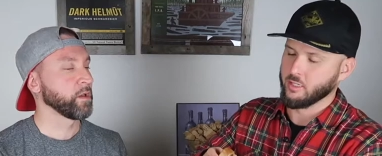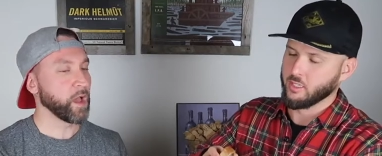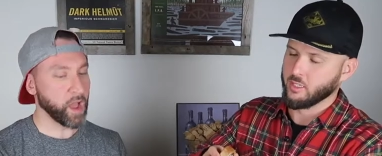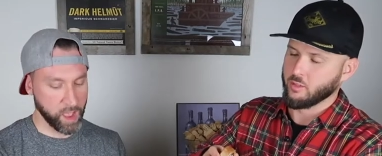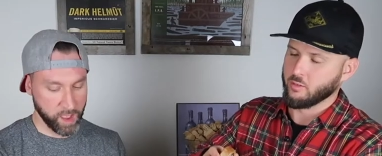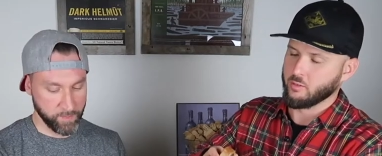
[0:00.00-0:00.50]

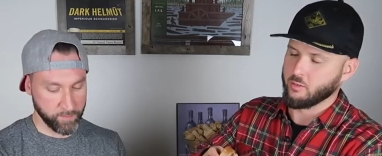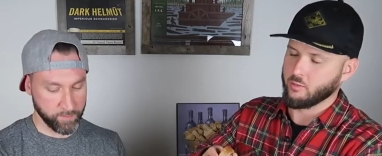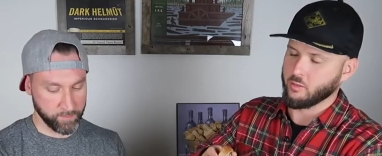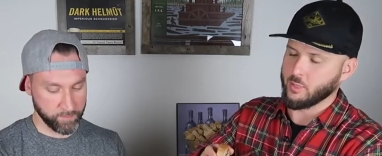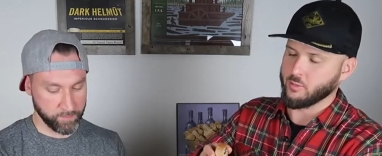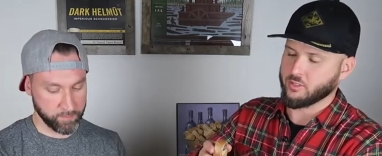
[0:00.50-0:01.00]

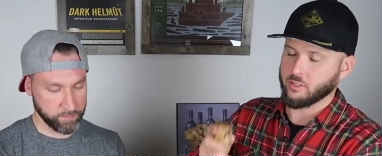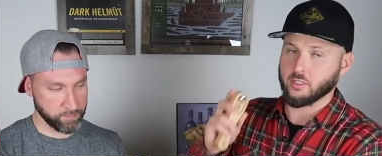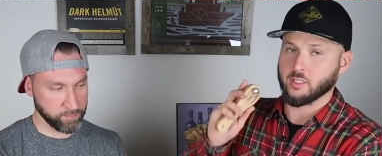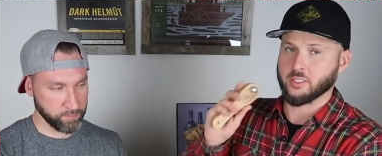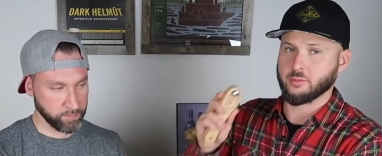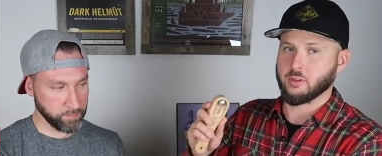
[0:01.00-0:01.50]
Speaker 1: Well, I'm just going to
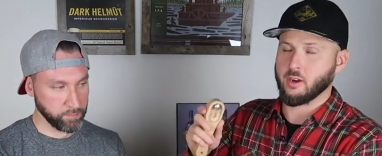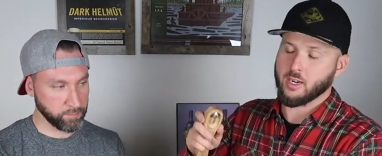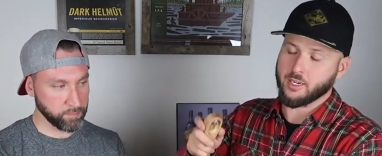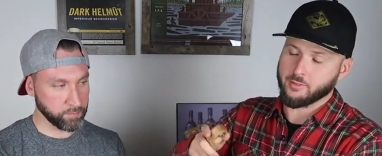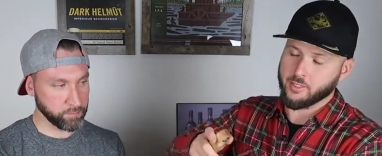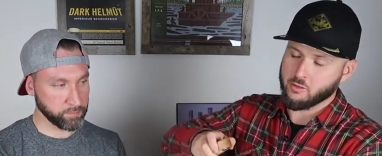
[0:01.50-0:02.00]
disregard
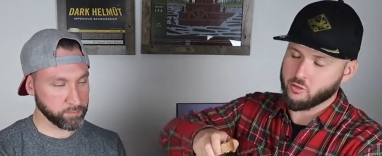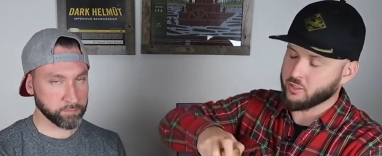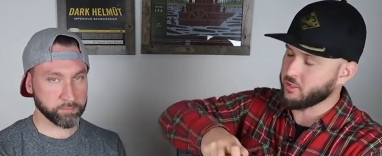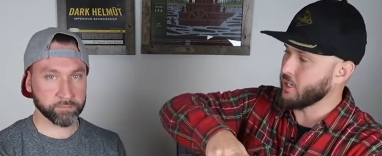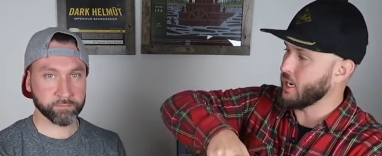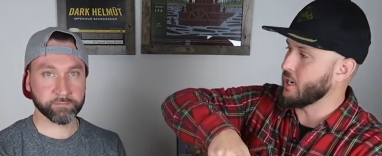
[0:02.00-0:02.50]
everything you just
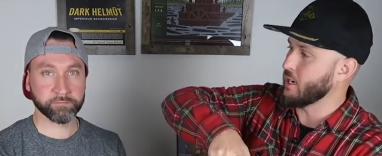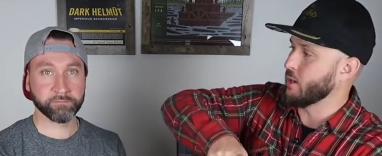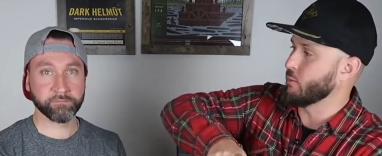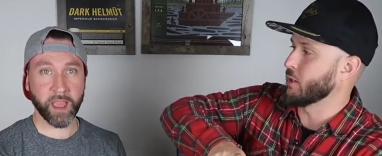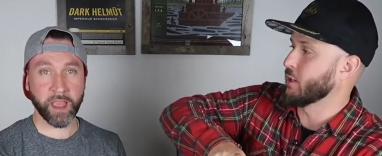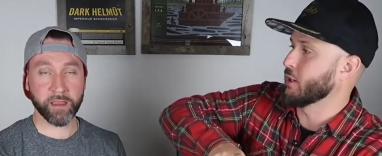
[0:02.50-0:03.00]
said, and
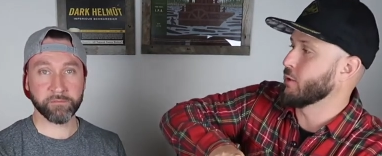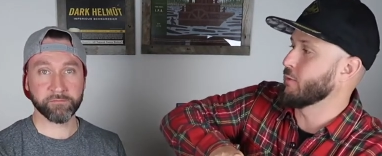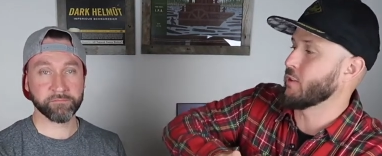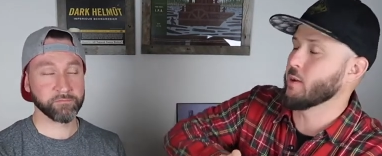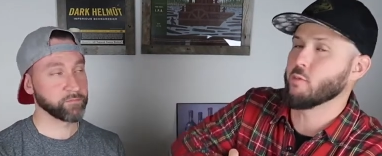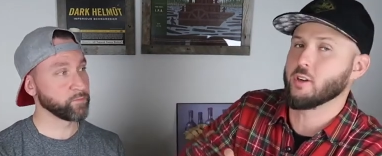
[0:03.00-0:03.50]
we're going to go
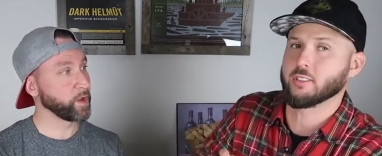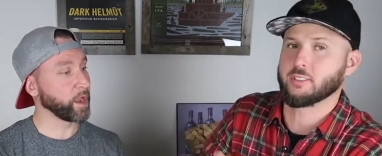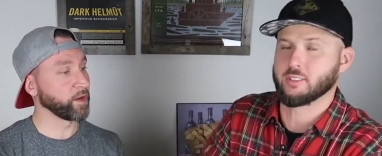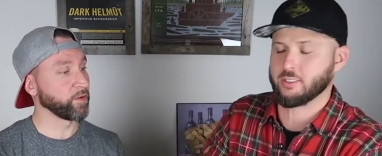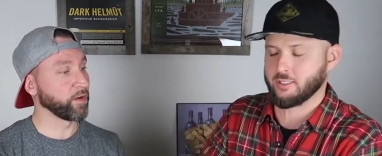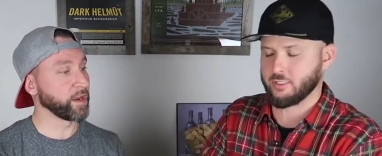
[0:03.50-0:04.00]
Framboise. We're going
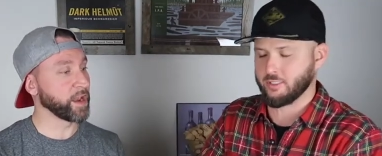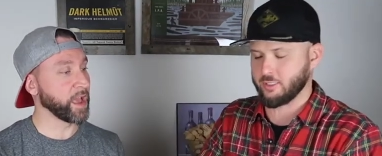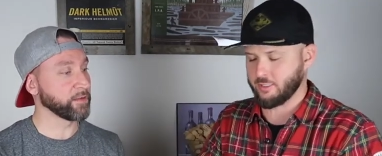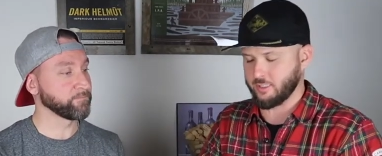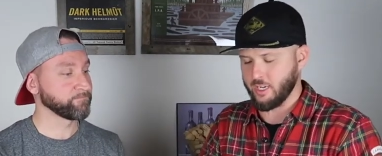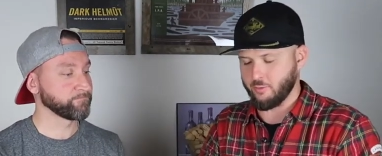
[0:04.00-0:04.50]
to run that.
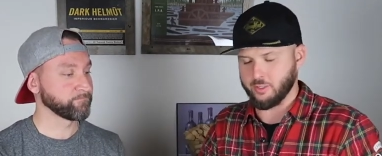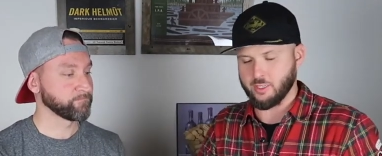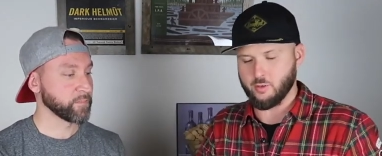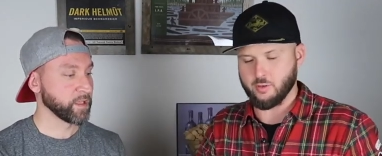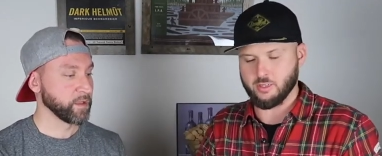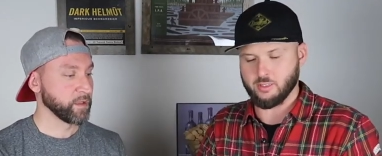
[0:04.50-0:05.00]
That's how
Speaker 2: we're
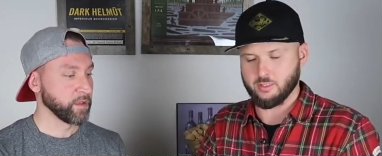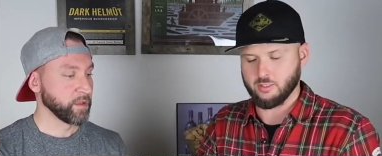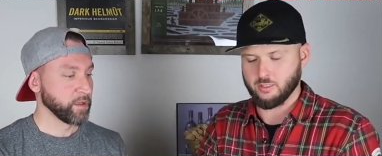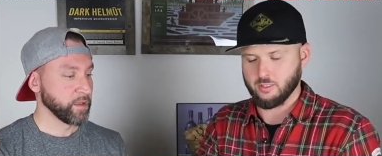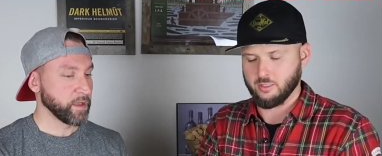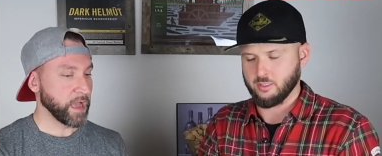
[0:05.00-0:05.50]
going.
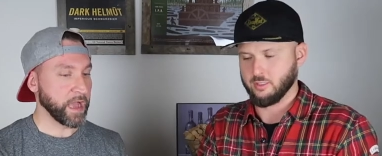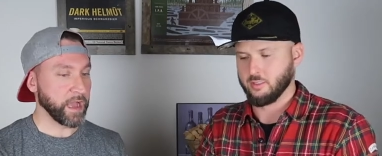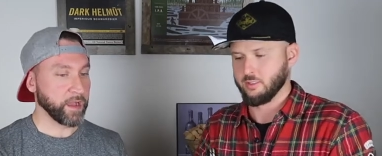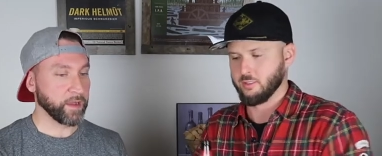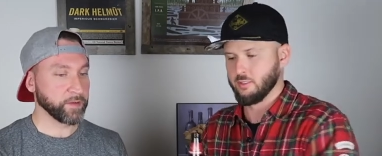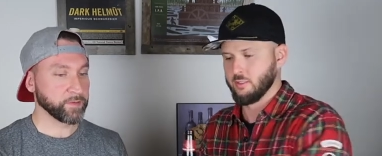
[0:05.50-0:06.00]

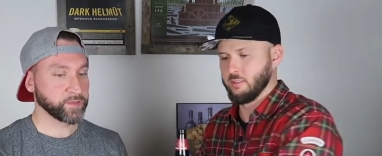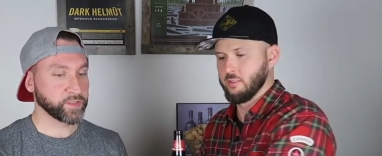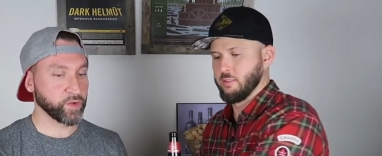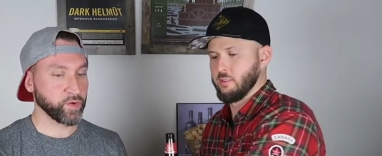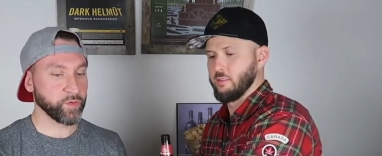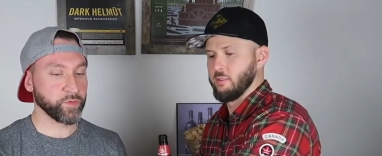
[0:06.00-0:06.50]

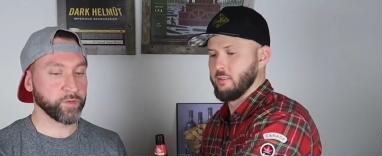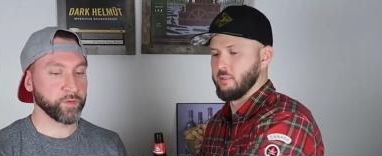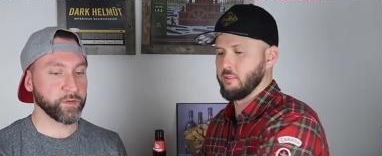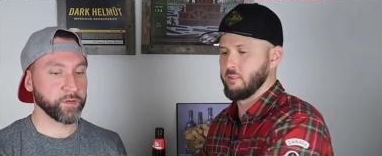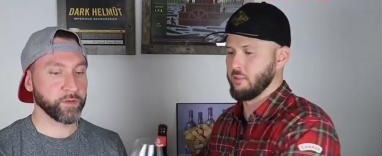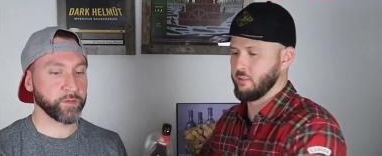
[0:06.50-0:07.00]
So
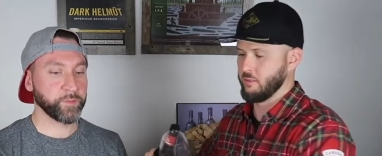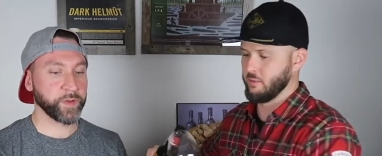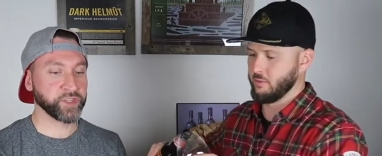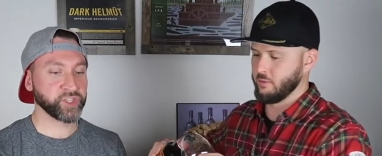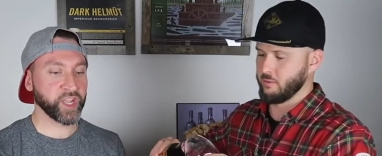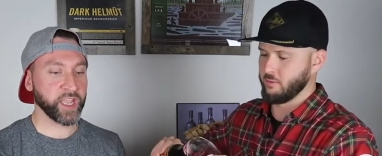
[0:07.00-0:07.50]

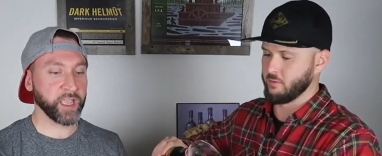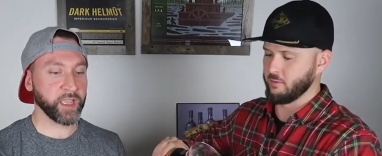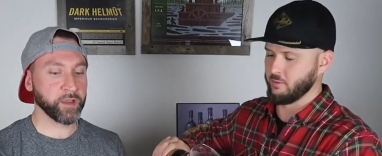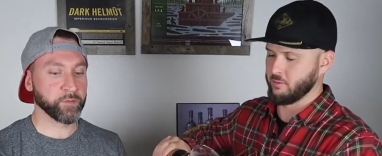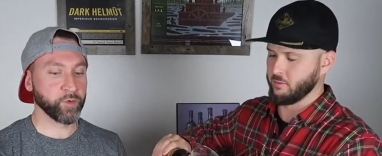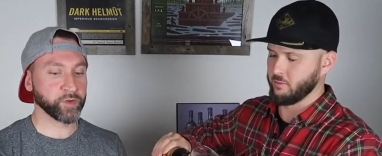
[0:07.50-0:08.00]

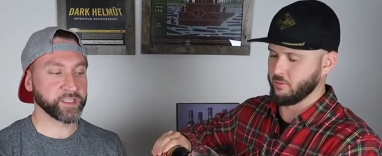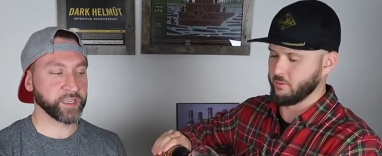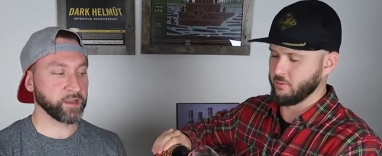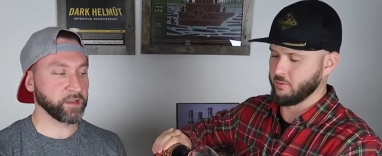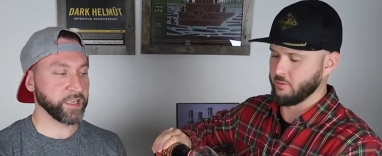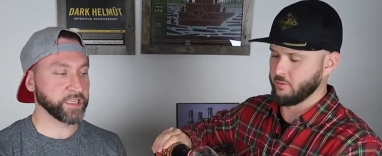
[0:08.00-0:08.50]
Péché
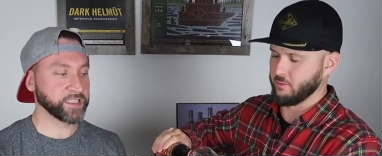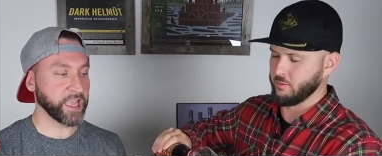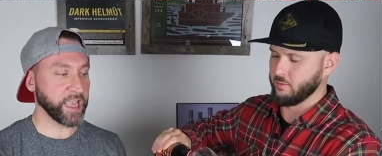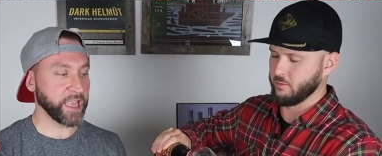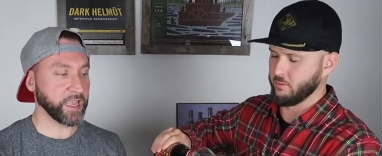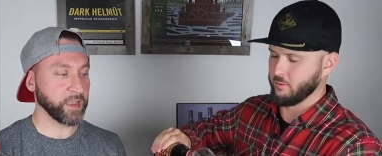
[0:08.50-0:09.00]
Mortel is
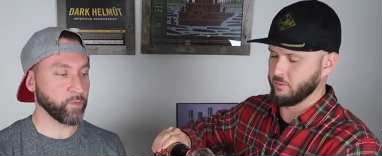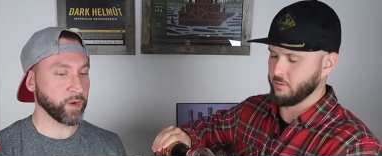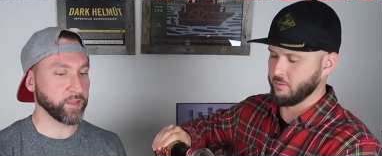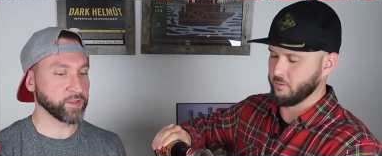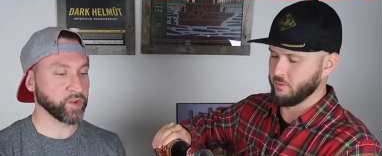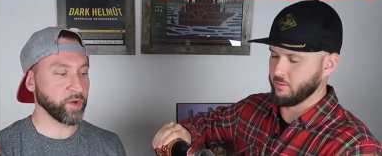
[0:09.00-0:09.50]
one
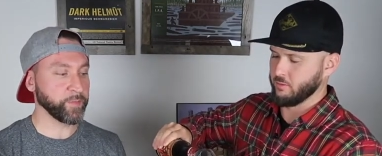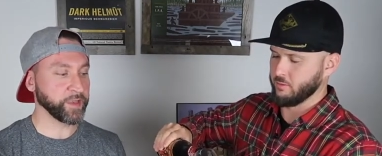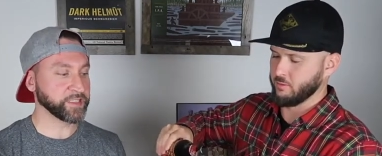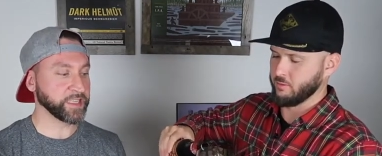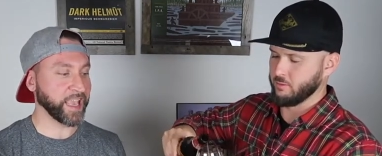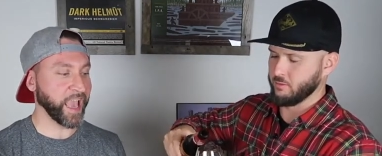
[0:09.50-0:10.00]
of the top
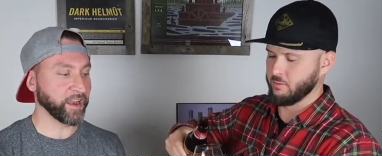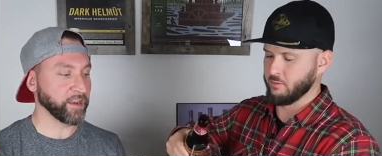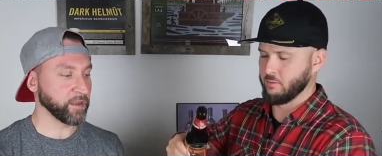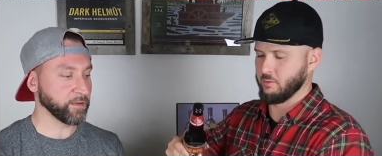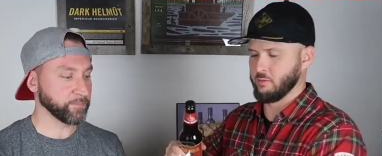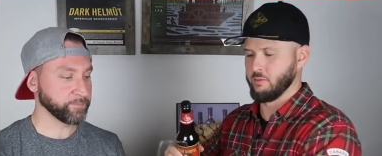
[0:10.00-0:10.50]
beers in Canada.